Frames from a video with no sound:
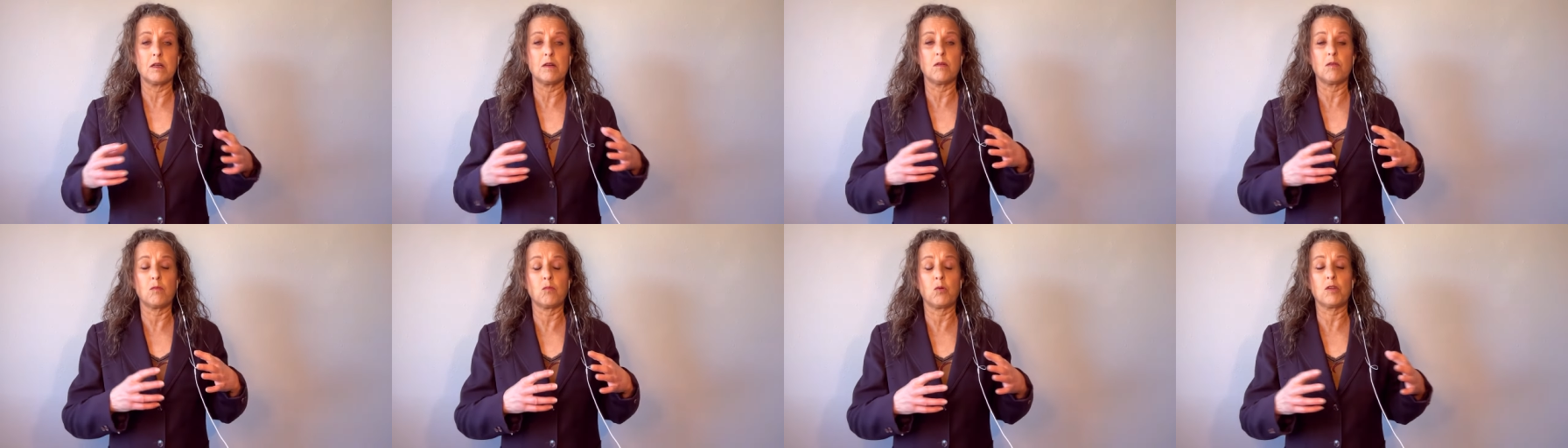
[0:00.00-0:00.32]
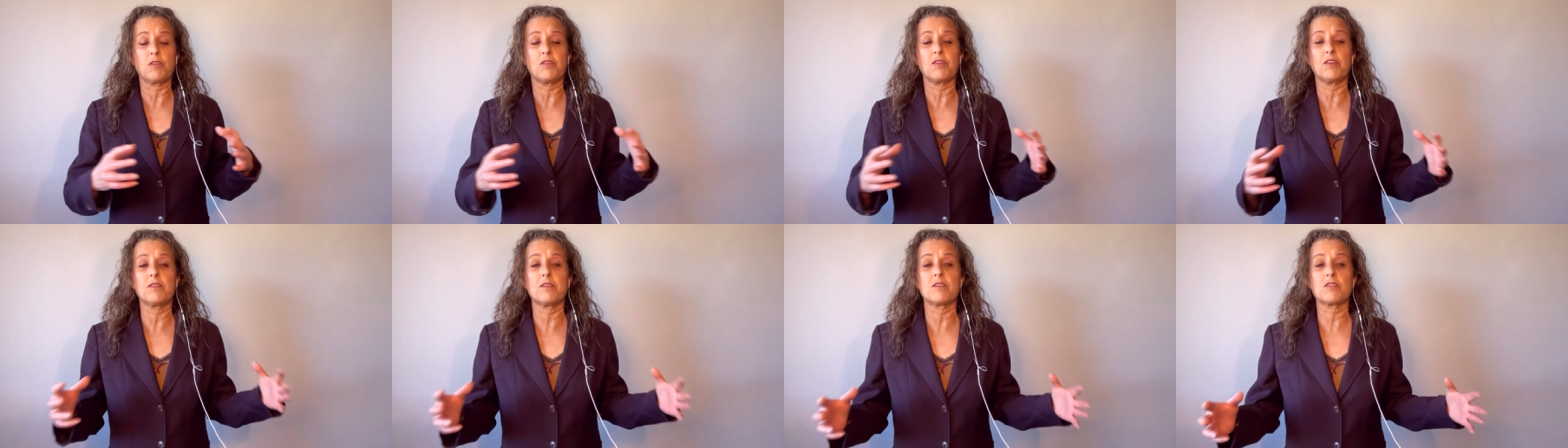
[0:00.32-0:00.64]

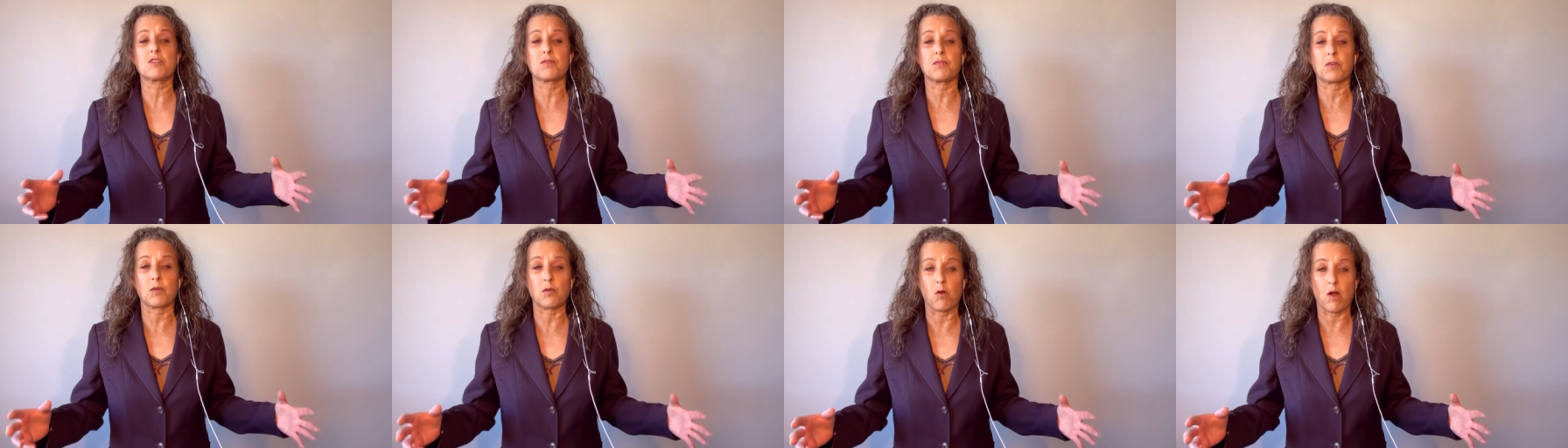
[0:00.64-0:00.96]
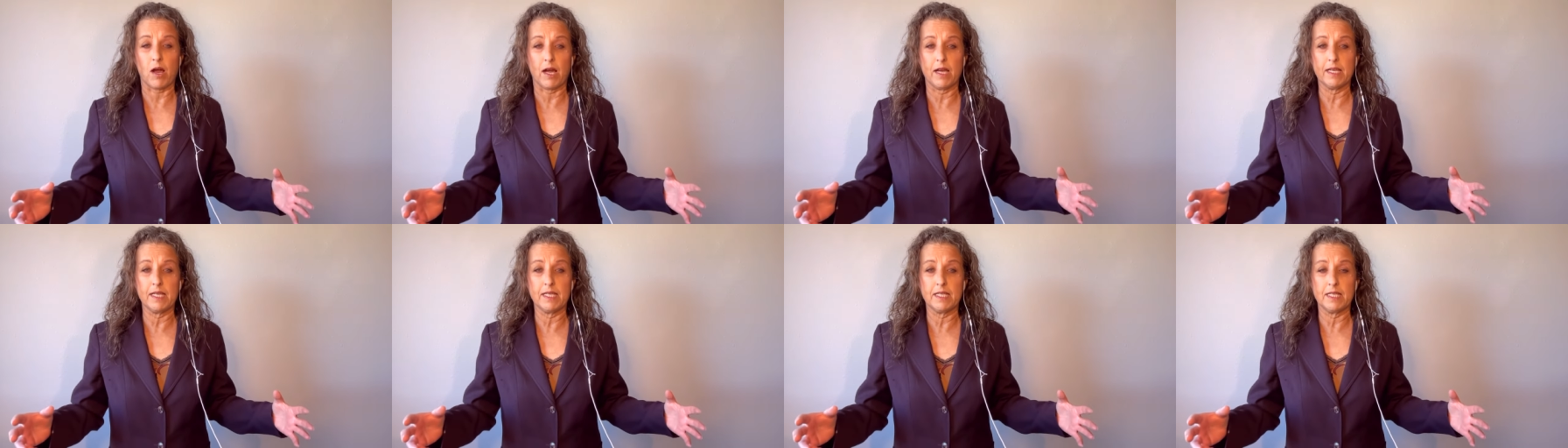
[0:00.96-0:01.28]
within this
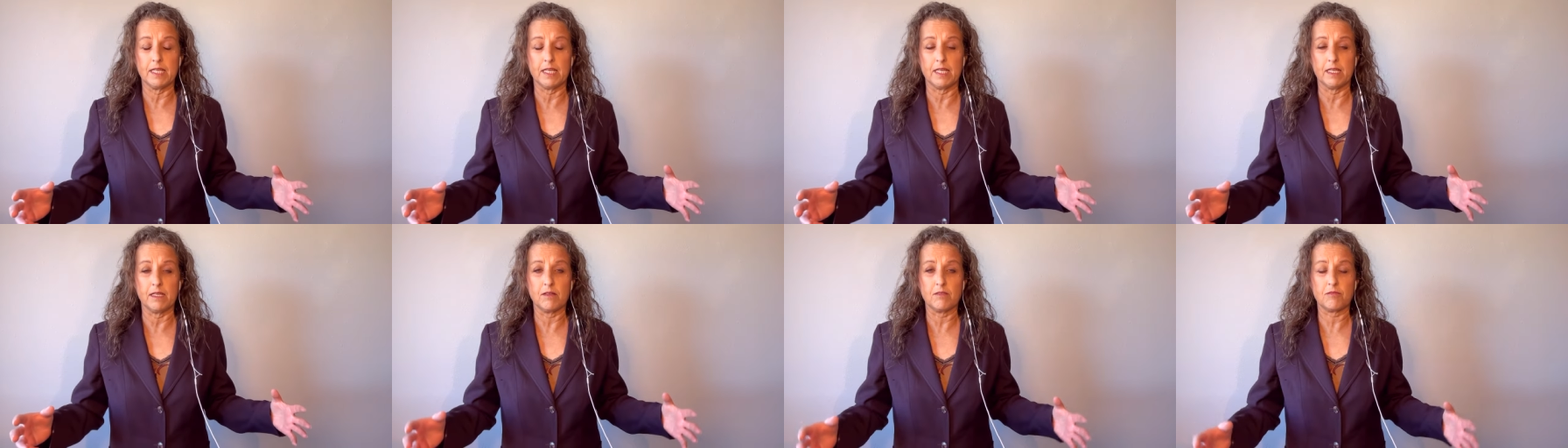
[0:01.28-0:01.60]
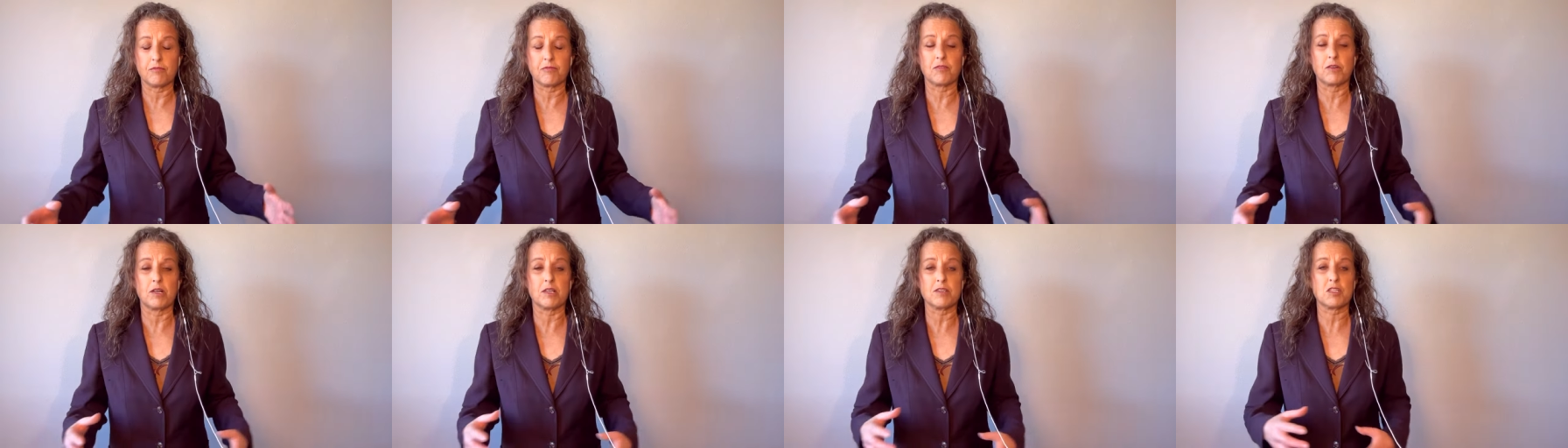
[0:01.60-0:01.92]
variety
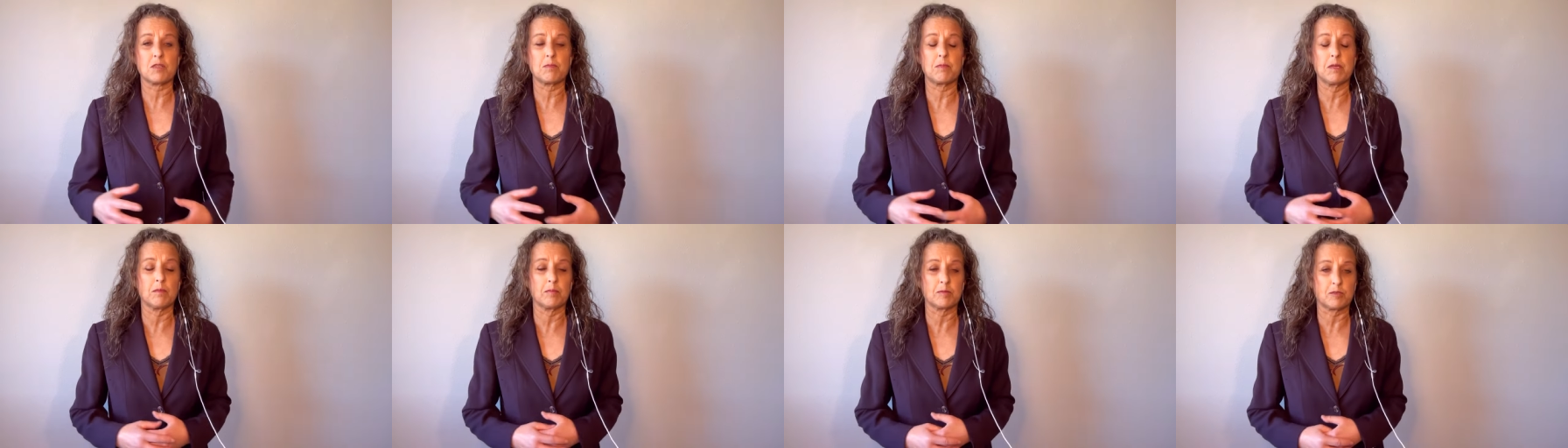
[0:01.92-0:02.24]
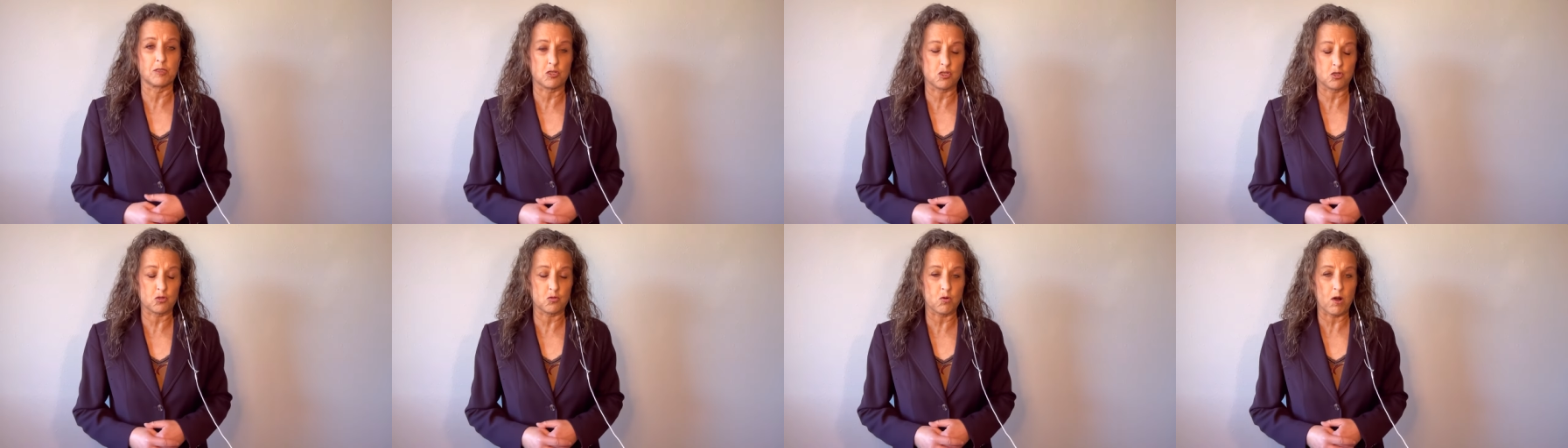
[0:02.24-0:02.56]
for us to be able
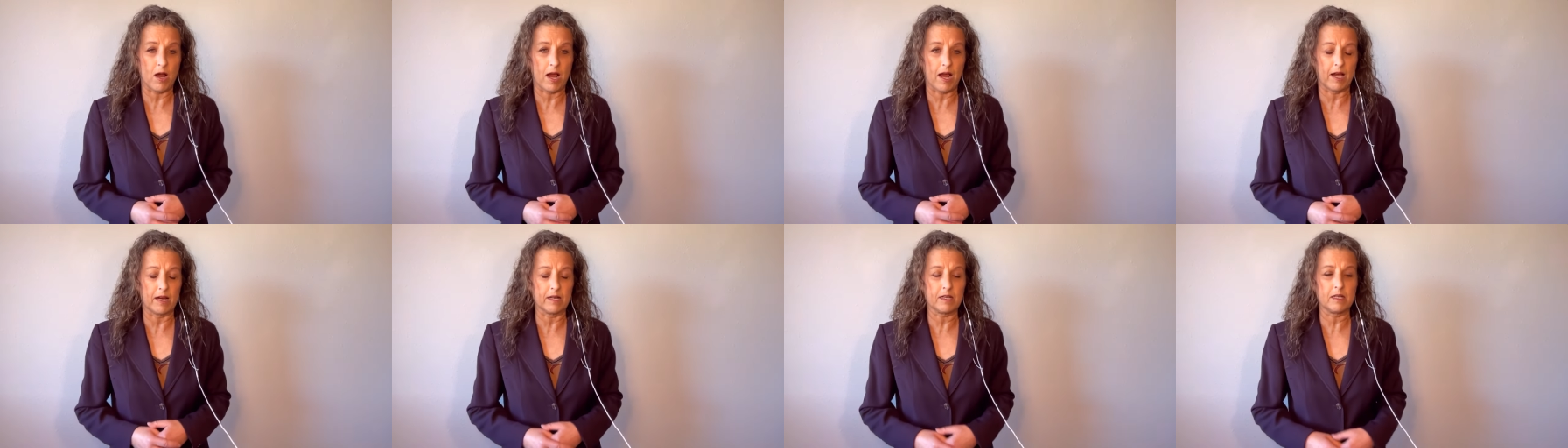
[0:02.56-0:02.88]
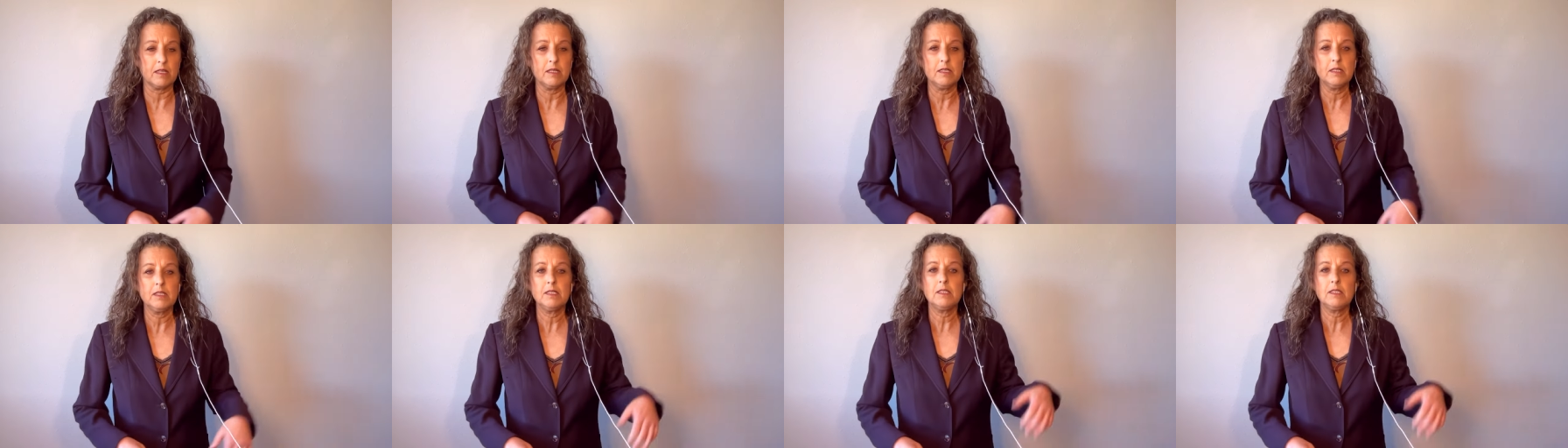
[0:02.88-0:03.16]
to track,